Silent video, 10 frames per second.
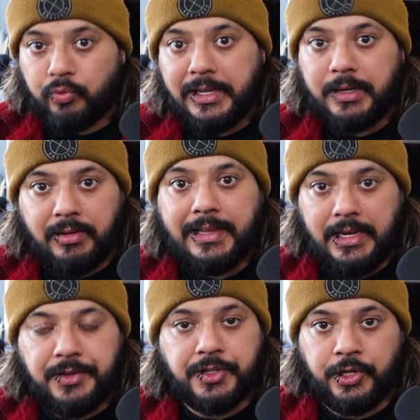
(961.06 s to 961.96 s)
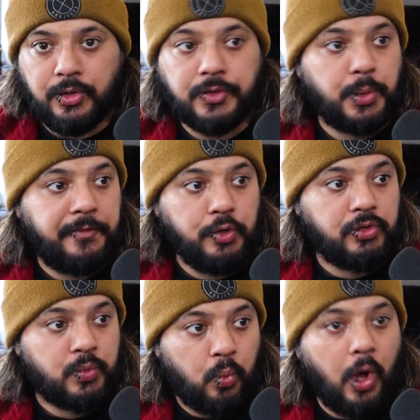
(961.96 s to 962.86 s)
really, really easy to do. So if you
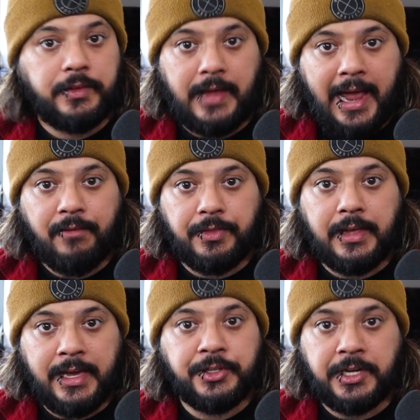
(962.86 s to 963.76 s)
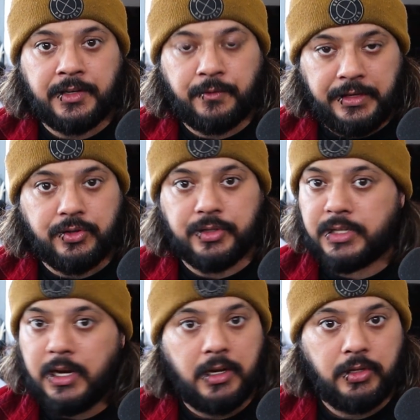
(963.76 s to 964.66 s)
just want to have the AGS
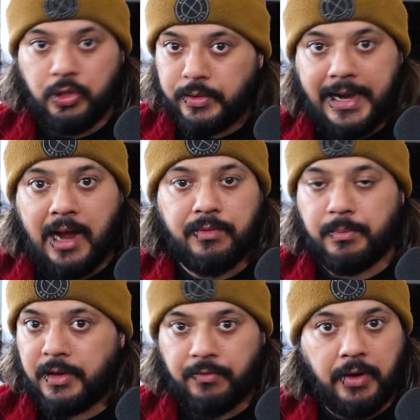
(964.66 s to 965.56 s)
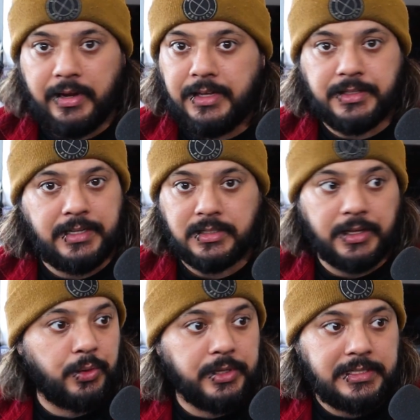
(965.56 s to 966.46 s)
features, you can have them. They're very easy. It takes
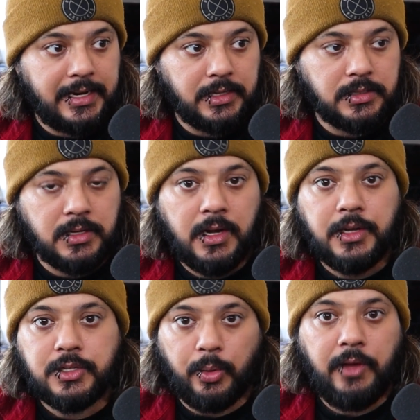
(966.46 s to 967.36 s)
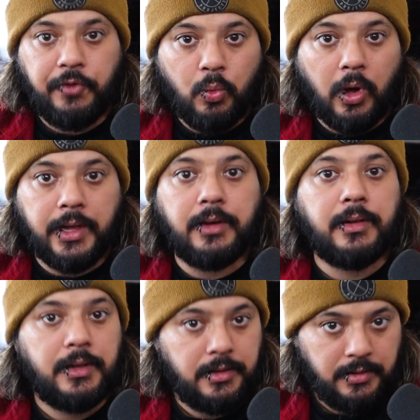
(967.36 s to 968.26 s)
like 30 seconds. So if you want it,
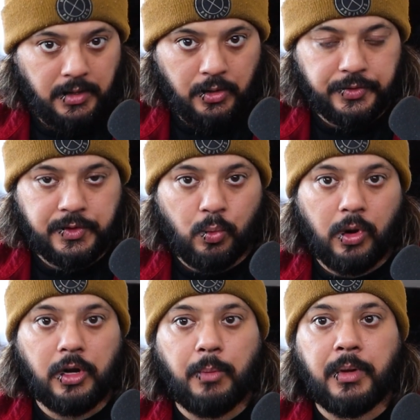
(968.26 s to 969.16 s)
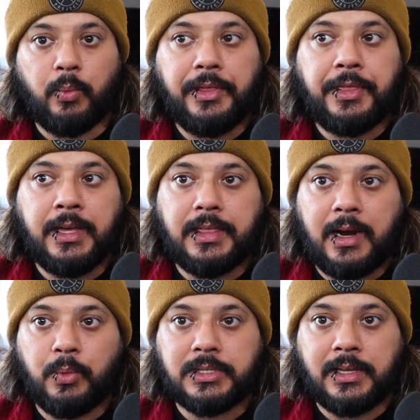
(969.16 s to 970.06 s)
it'll still work, but we think that
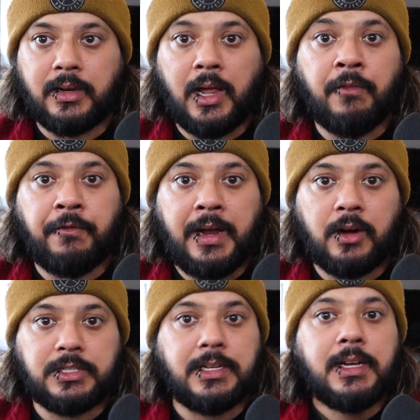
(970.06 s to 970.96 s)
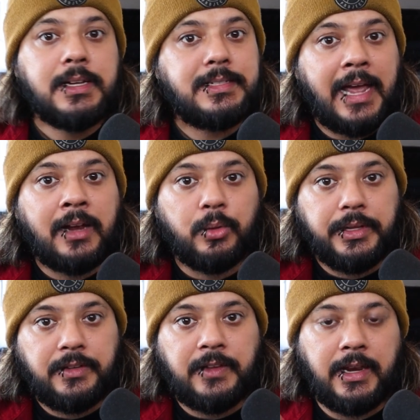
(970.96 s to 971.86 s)
it was a little unfair to dangle
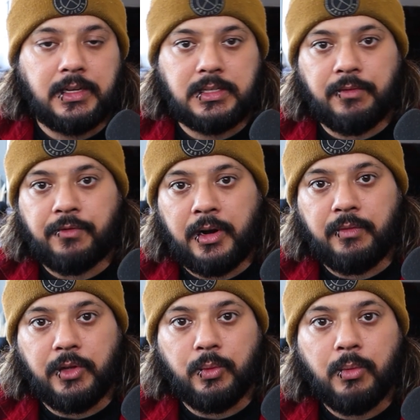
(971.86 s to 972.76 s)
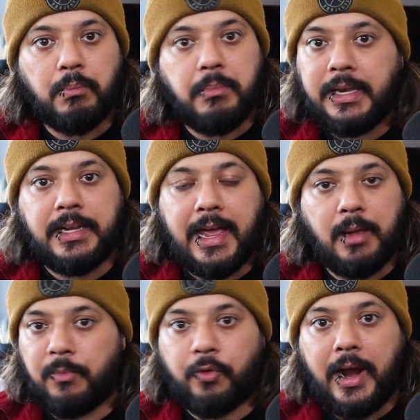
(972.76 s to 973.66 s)
these settings in front of you
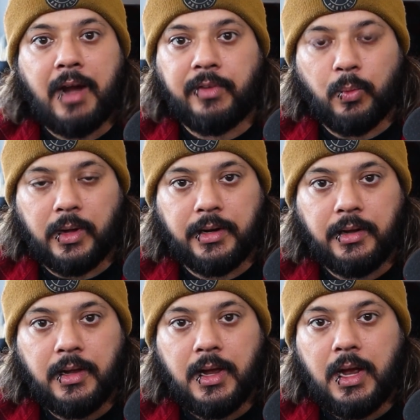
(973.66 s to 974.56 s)
mid-game for everyone.